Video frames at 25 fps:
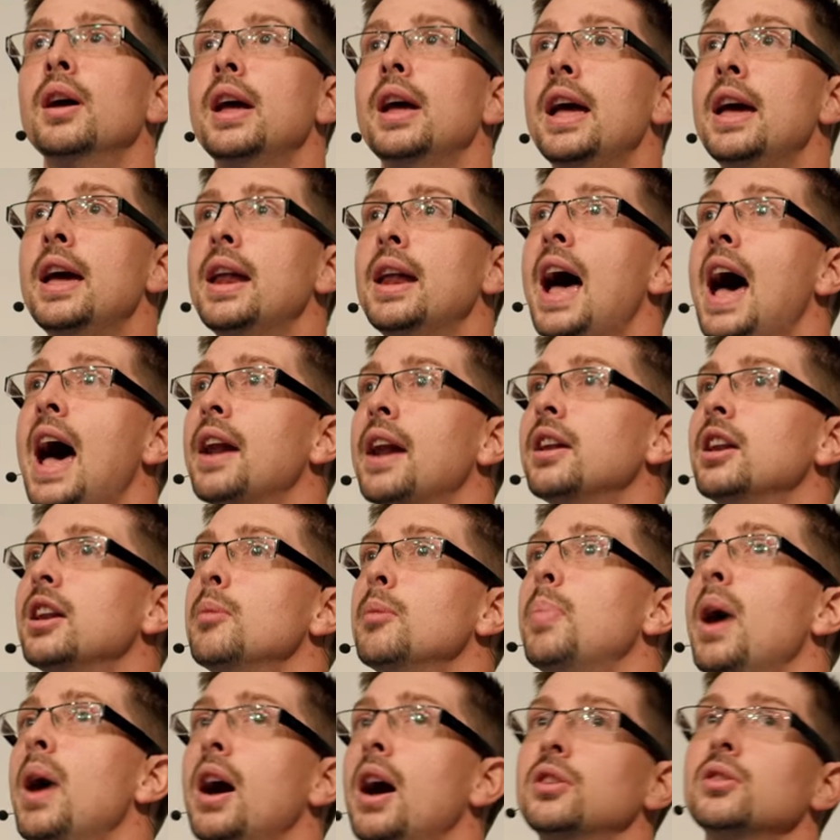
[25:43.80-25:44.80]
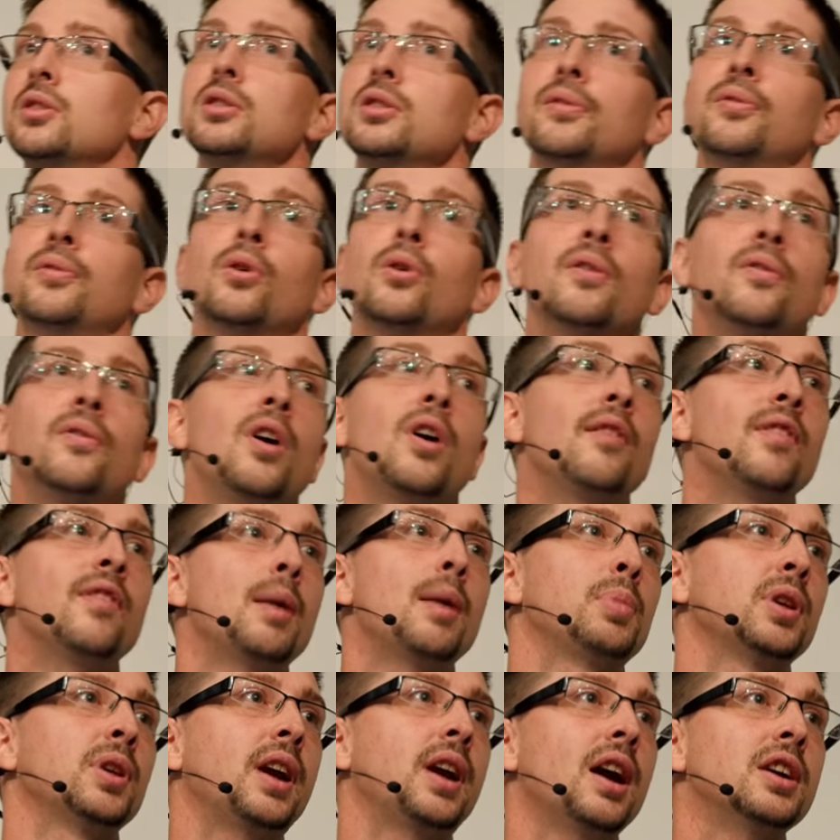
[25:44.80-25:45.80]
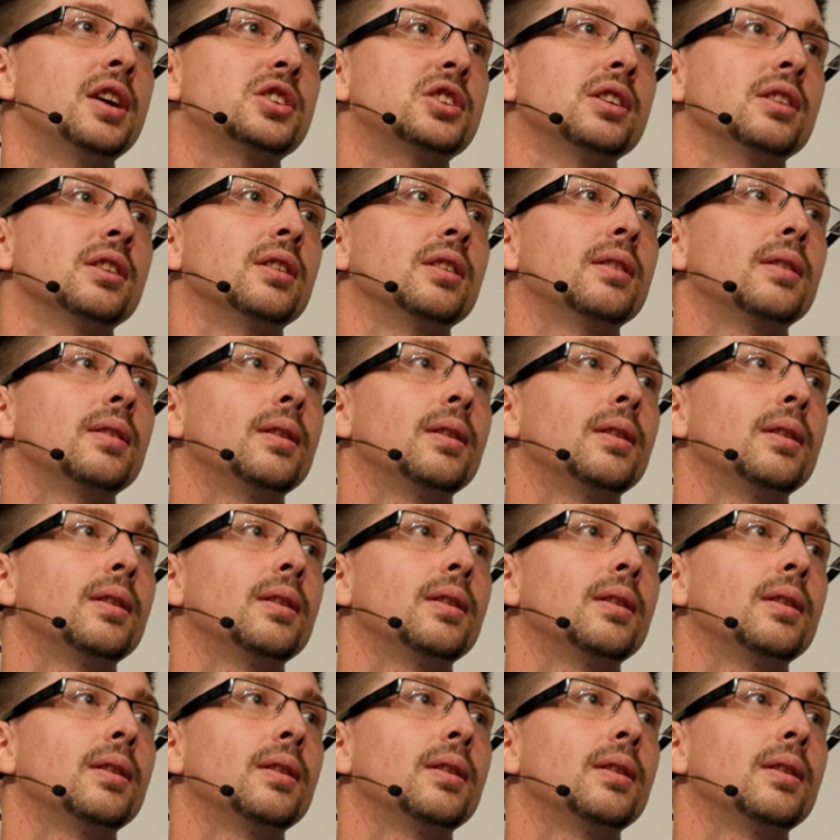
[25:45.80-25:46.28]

it had an impact on your 4.5 application.